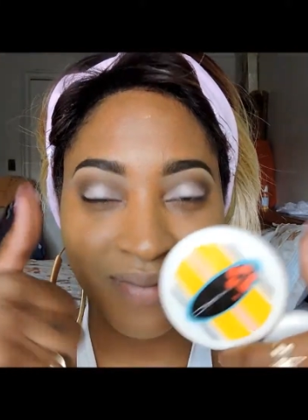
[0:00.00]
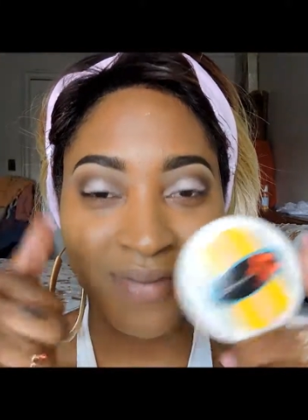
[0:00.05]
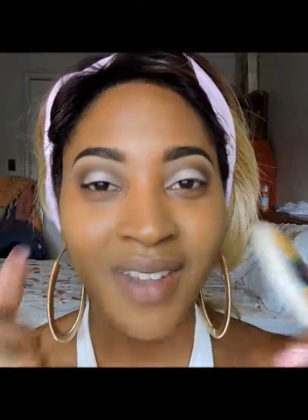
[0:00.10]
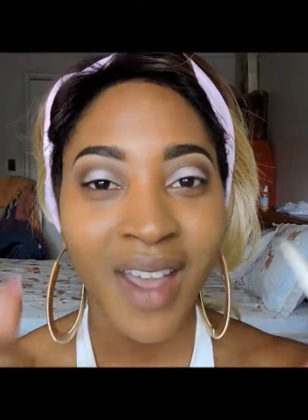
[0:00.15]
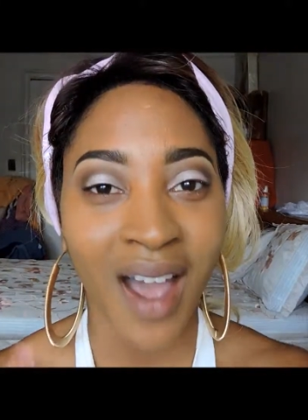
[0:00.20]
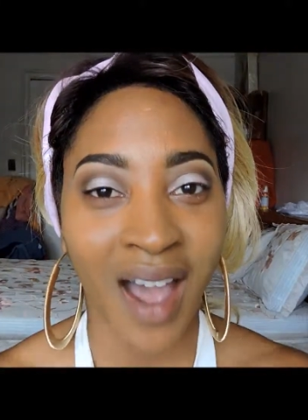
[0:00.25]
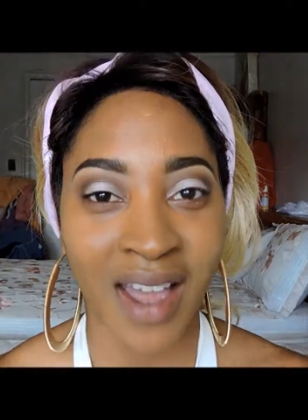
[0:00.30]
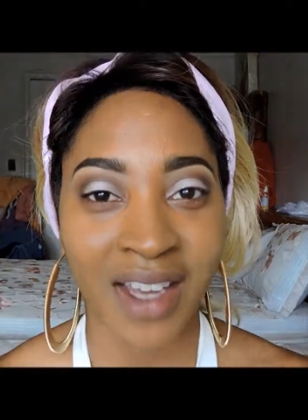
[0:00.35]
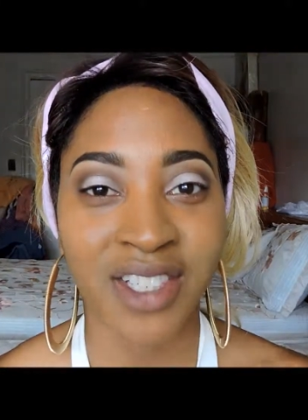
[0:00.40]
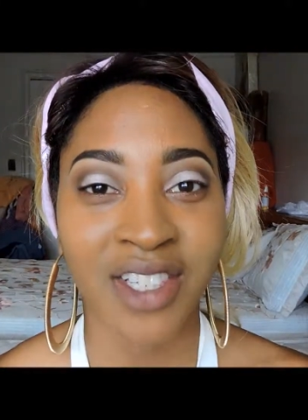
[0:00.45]

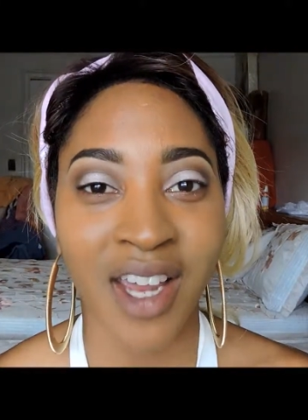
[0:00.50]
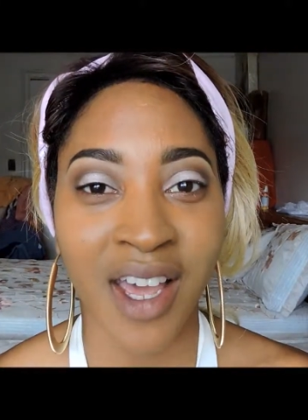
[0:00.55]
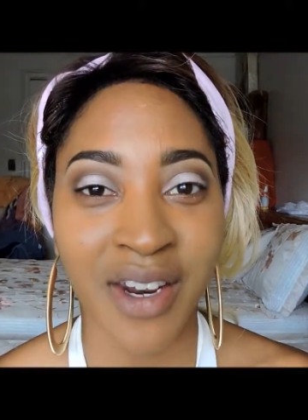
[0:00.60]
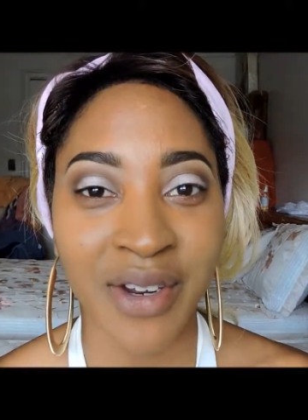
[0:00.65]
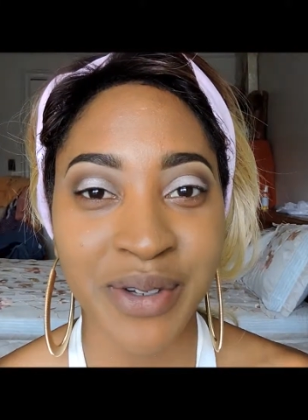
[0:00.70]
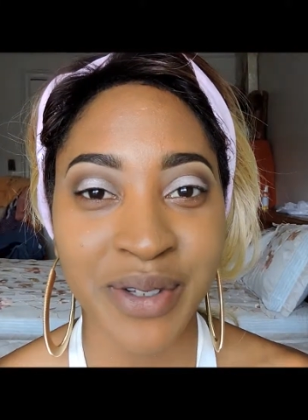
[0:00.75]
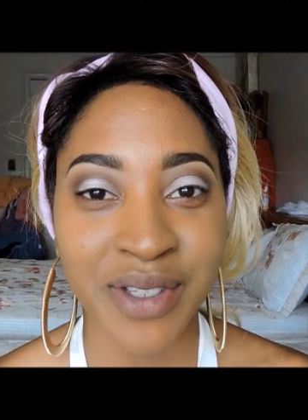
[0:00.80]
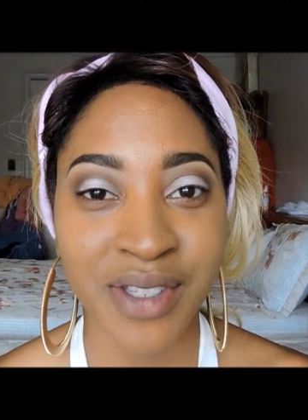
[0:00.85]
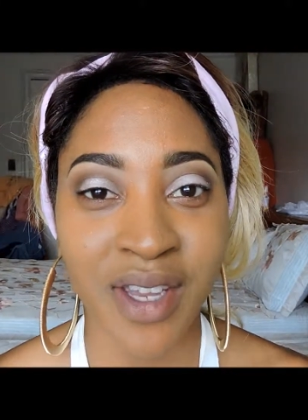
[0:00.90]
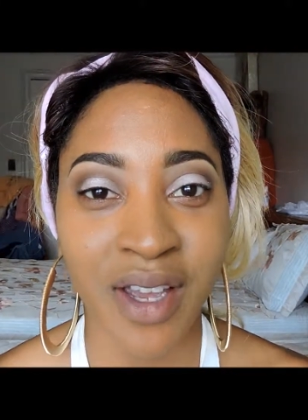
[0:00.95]

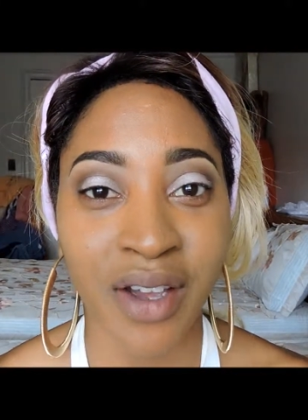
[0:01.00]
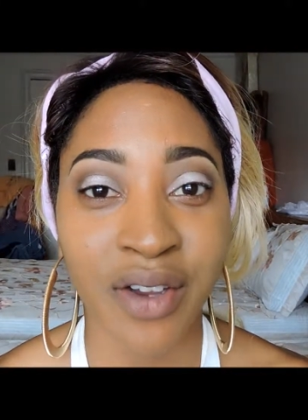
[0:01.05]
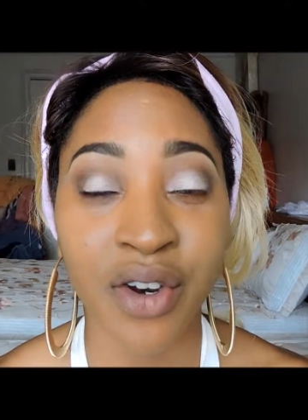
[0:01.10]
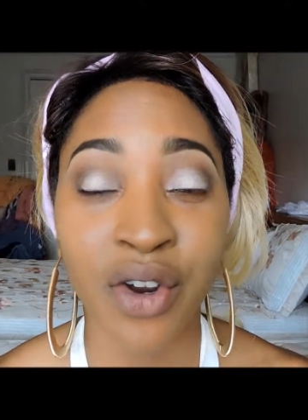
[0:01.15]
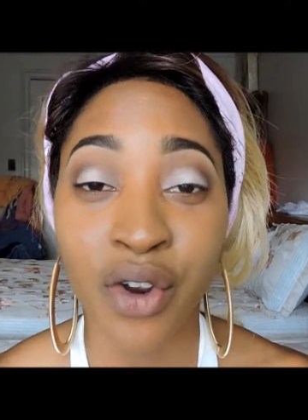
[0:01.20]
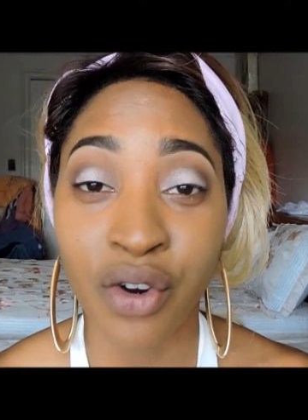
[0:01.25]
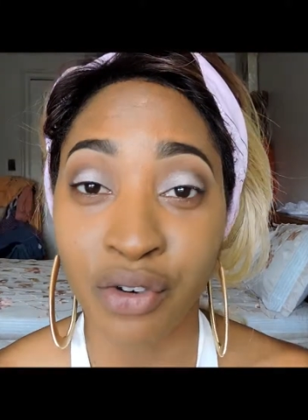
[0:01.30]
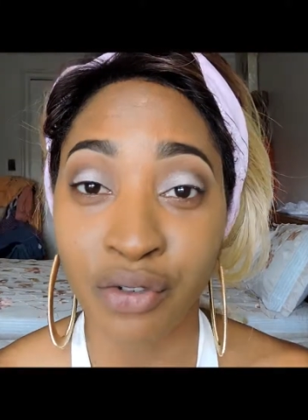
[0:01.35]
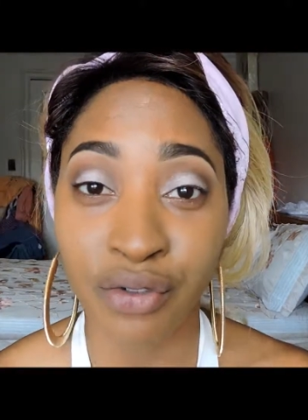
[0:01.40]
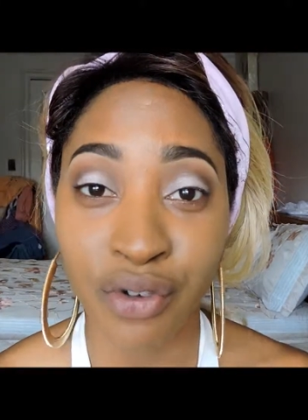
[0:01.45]
Eyeshadow's done.
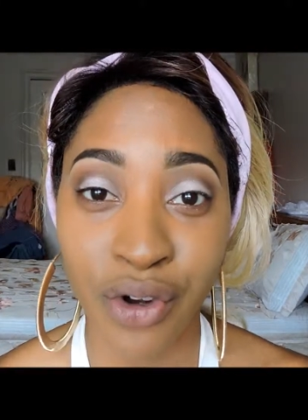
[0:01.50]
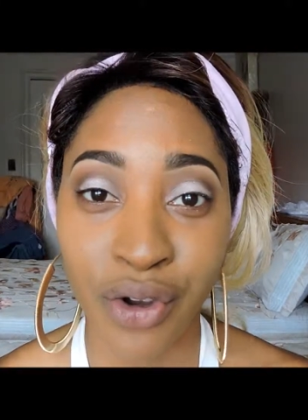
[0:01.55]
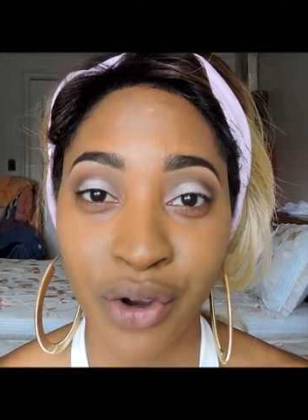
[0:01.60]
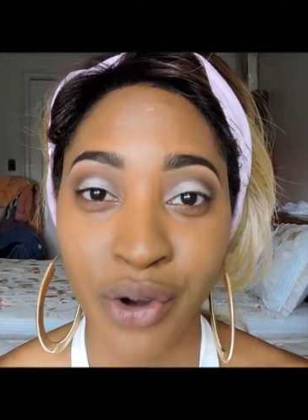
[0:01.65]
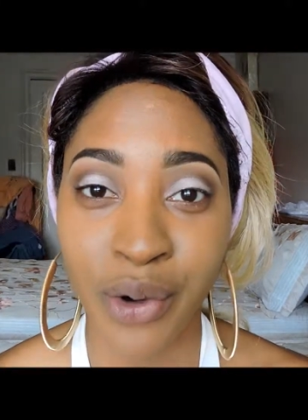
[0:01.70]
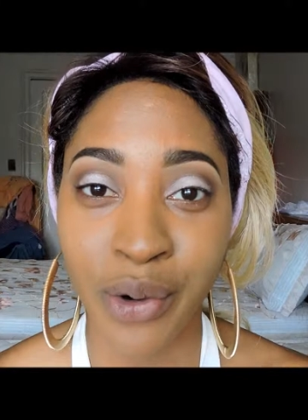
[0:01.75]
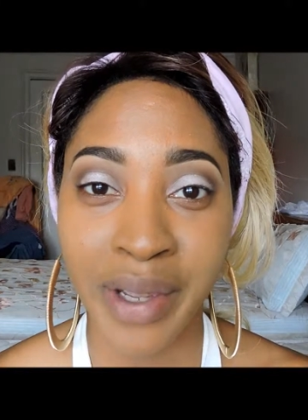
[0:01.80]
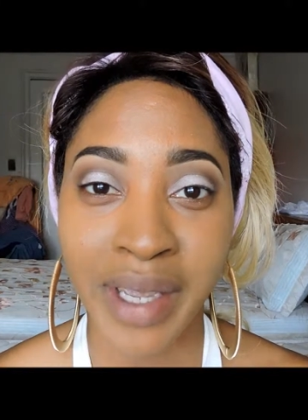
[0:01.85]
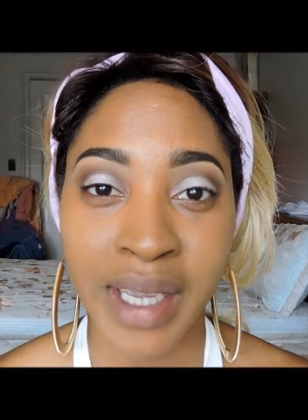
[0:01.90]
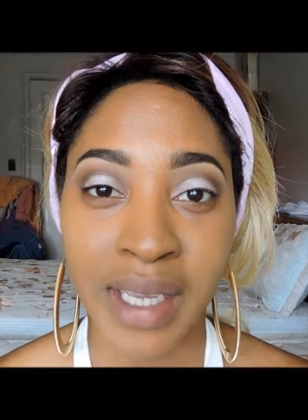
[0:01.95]
Real
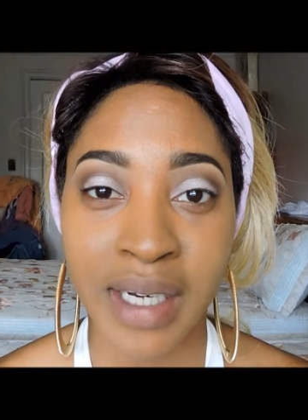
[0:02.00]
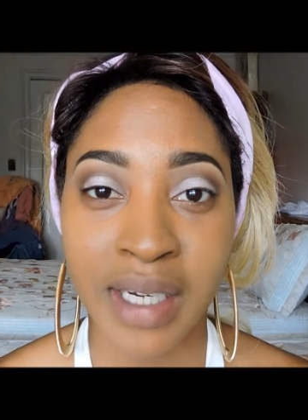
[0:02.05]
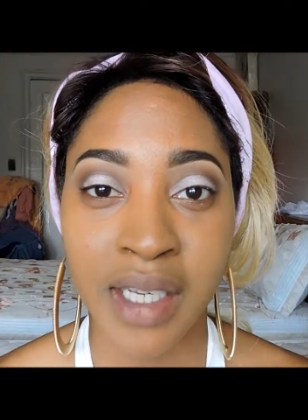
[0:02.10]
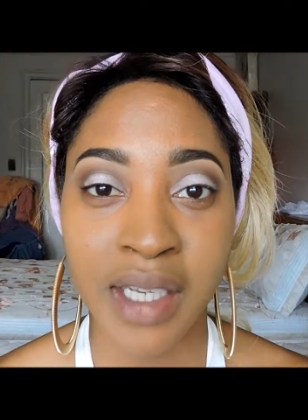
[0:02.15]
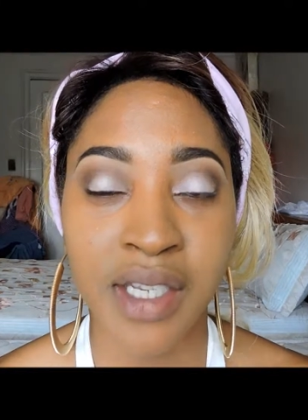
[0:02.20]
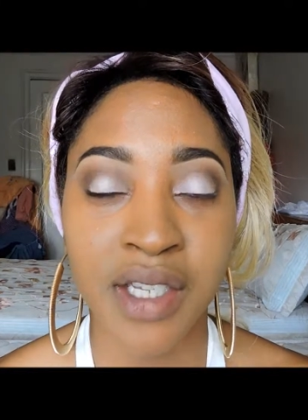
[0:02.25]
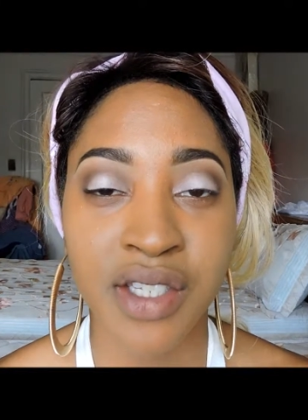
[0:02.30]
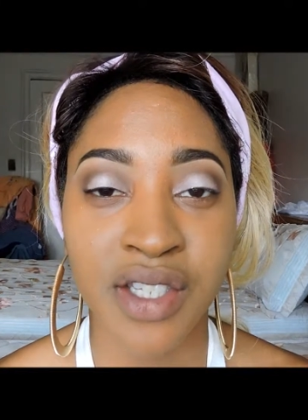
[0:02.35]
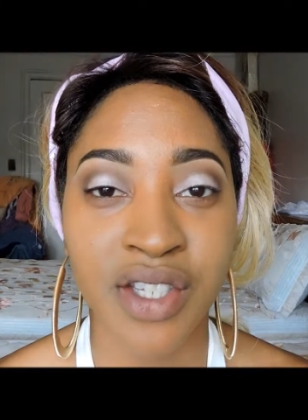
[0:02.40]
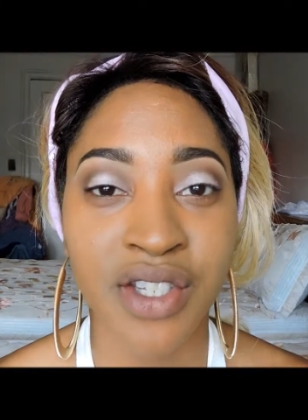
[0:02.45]
quick and
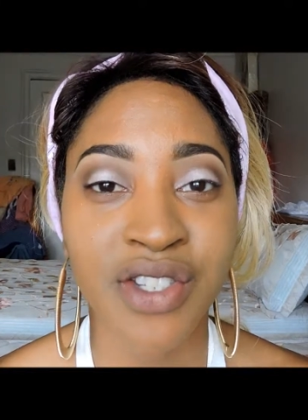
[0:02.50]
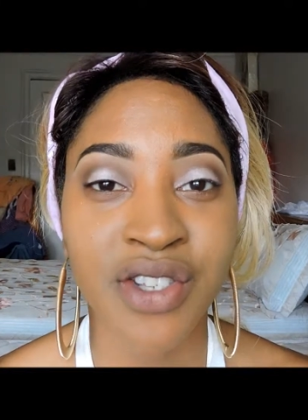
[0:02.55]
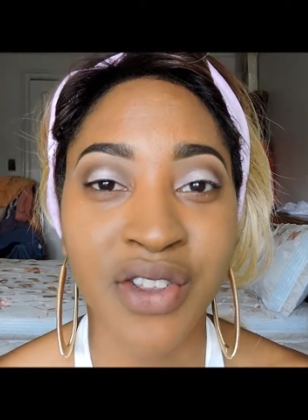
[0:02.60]
easy.